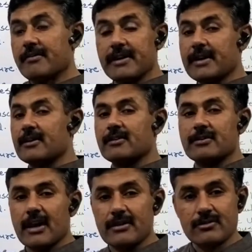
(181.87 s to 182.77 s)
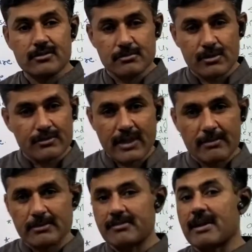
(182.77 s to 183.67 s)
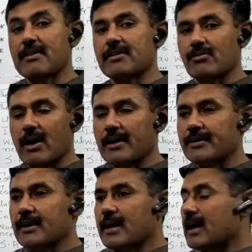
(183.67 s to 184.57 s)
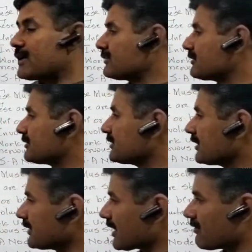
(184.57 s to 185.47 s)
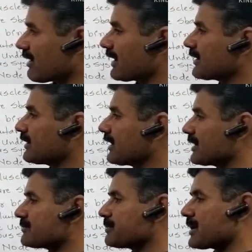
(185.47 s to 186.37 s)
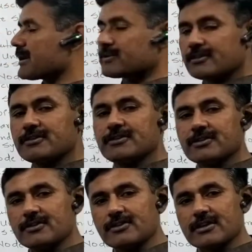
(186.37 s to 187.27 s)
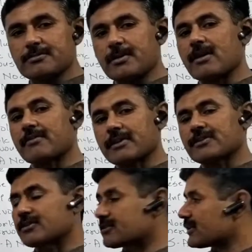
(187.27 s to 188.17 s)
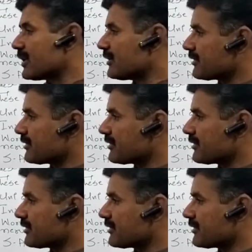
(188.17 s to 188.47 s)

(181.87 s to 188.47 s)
We can decide to move them the way we want. They are working as per our decisions, as per our wishes.